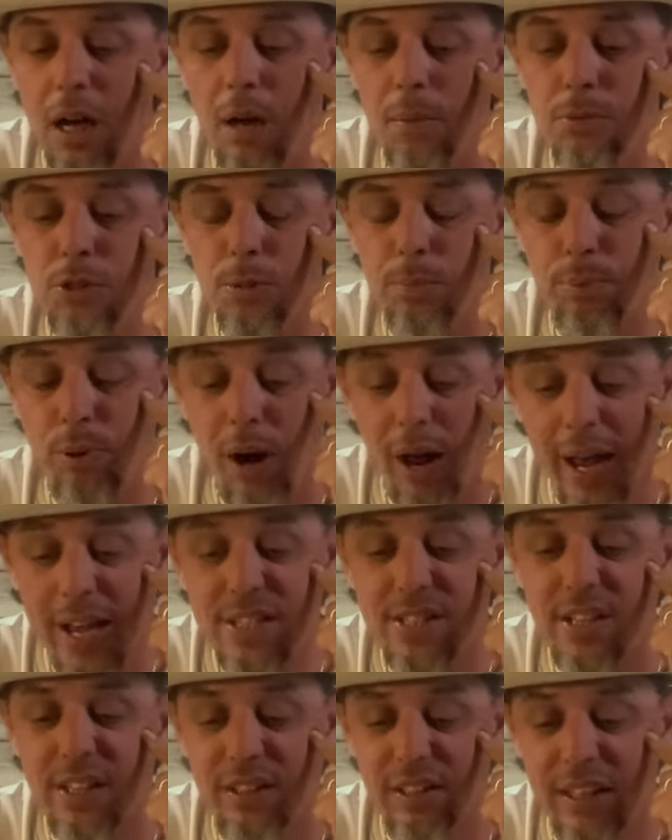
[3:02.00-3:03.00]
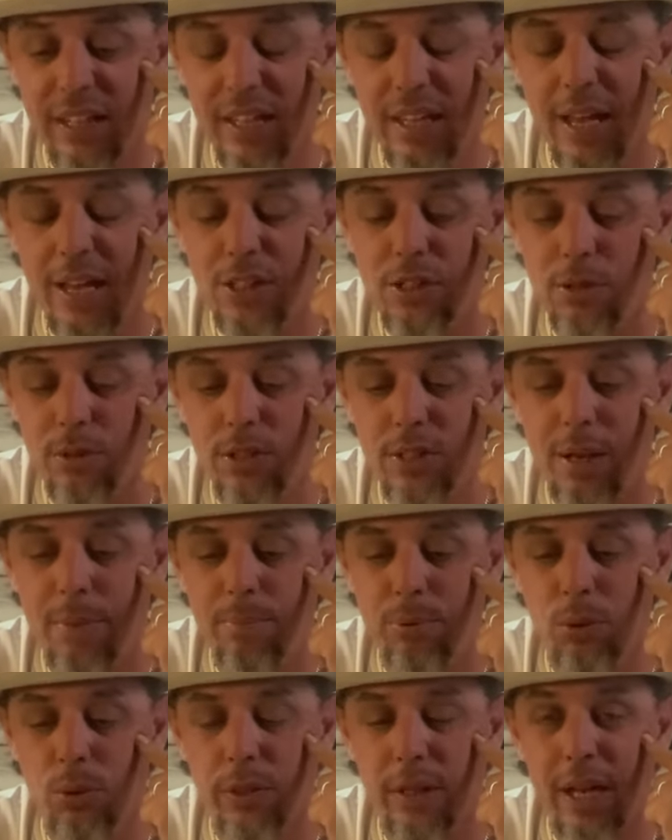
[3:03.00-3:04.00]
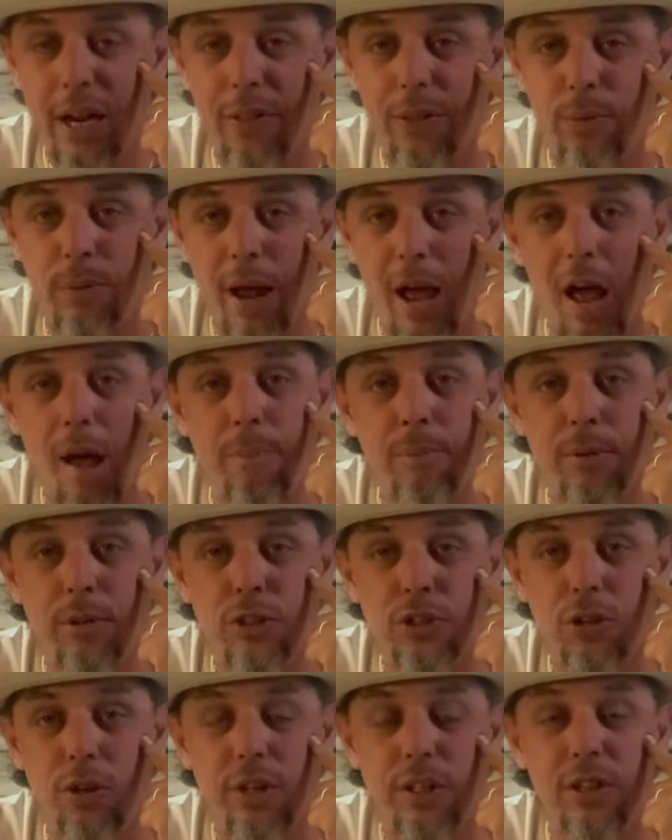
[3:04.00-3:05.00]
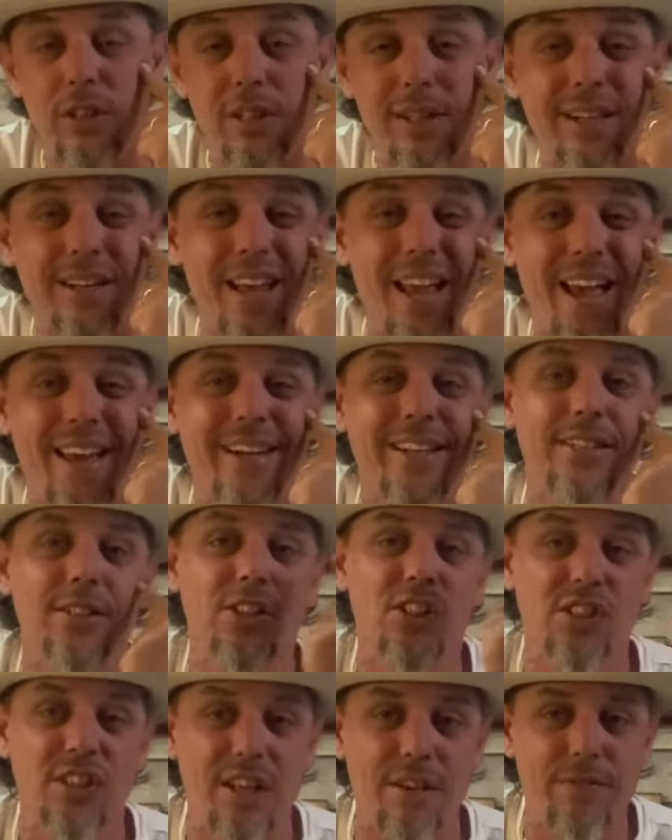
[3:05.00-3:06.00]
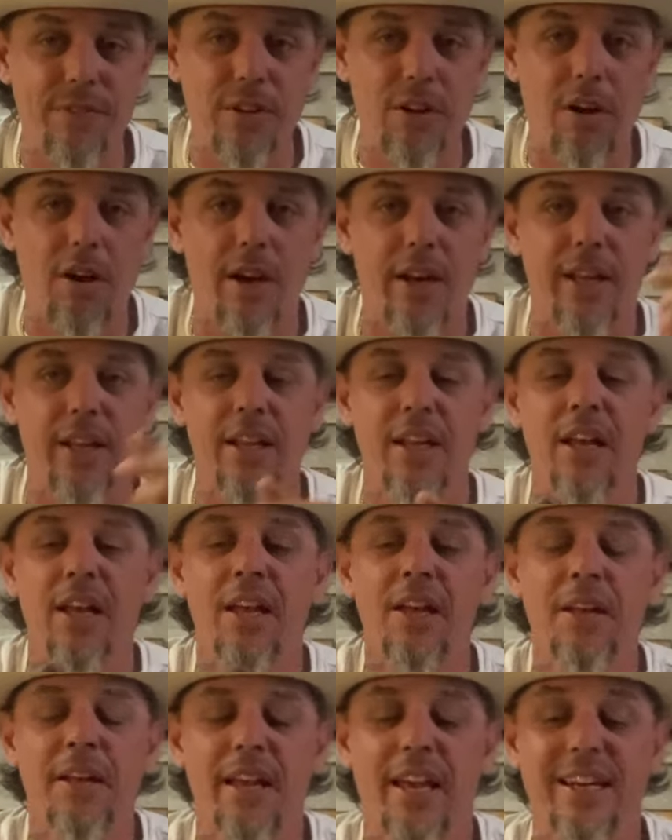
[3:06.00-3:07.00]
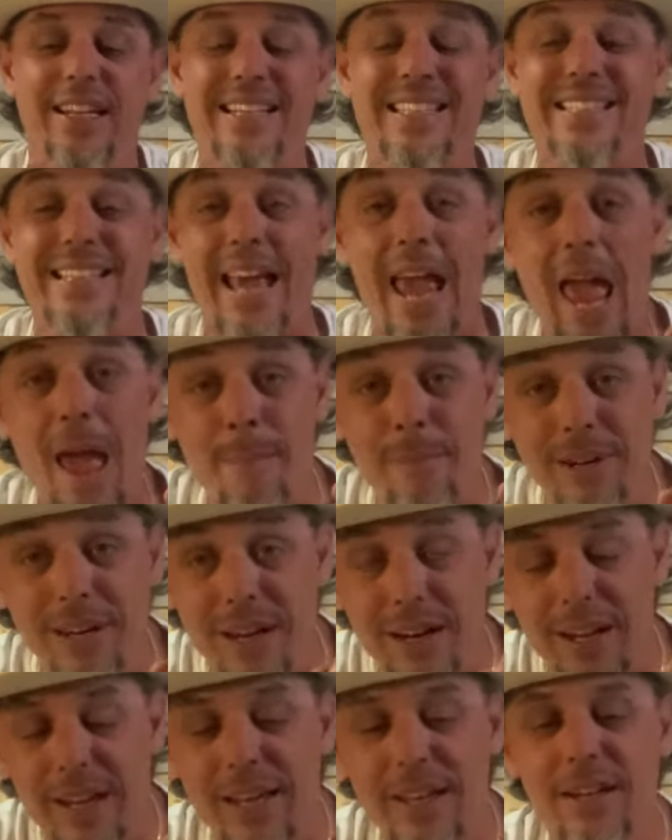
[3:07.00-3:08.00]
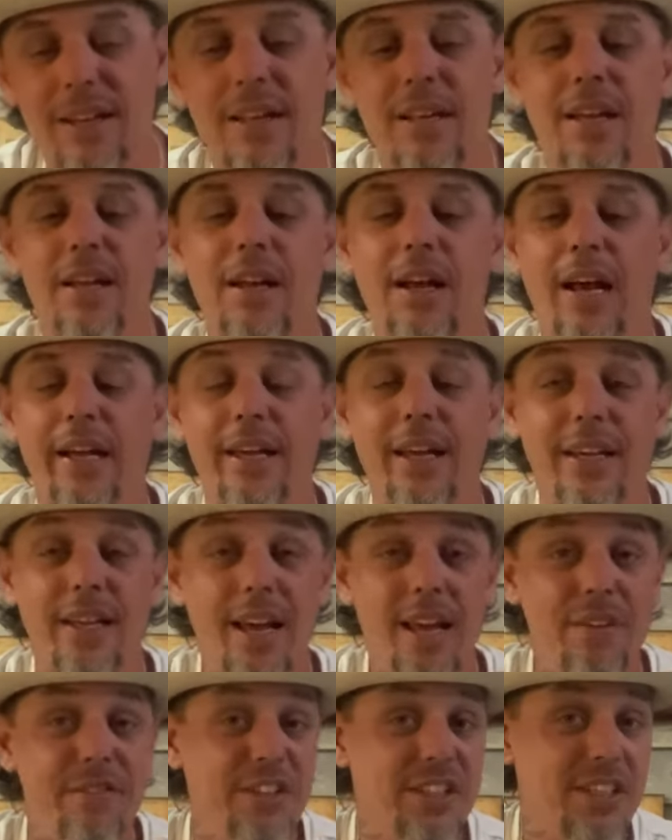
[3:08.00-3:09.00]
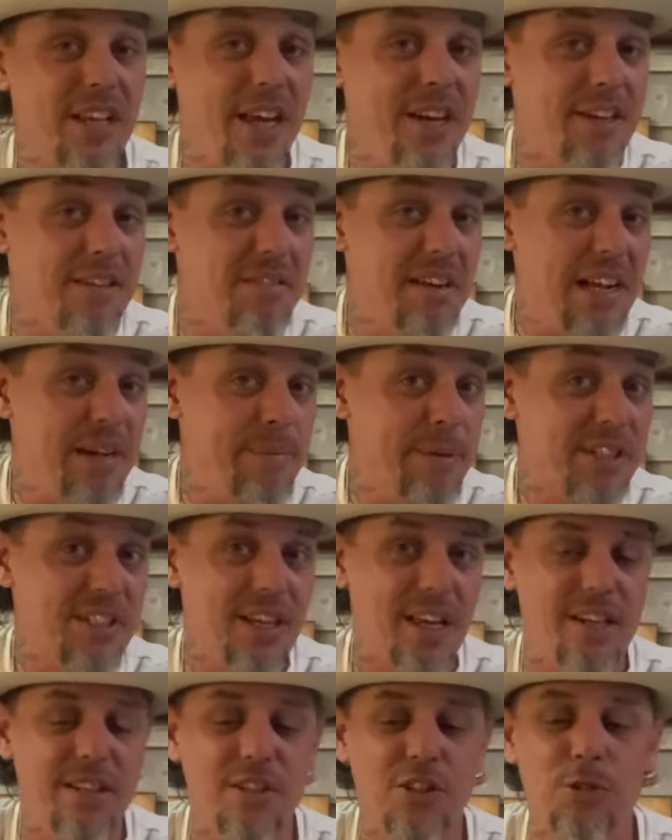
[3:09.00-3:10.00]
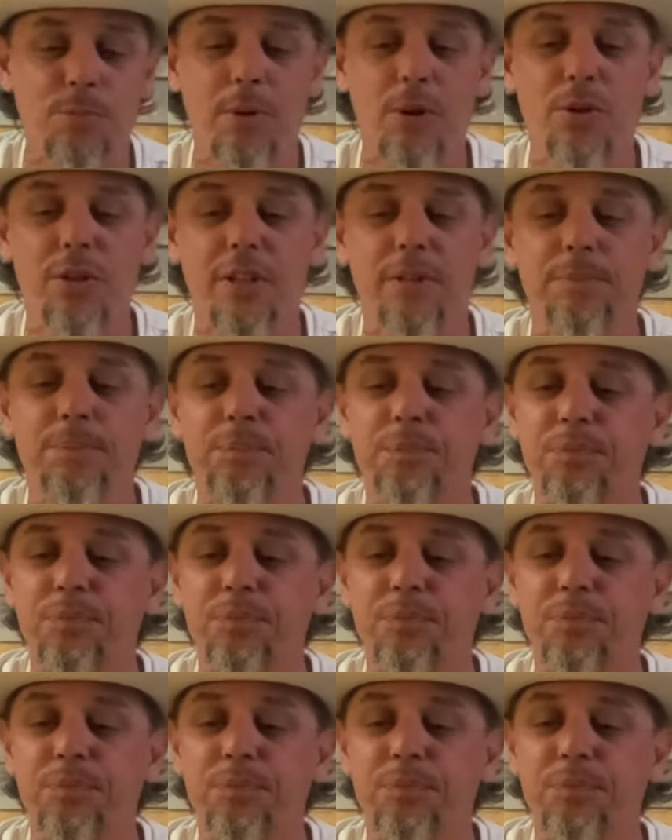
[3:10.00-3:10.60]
surprisingly, as soon as I pulled it out of the wrapper and started looking at it and sniffing on it and examining it, I got kind of excited. Now I'm excited to smoke it.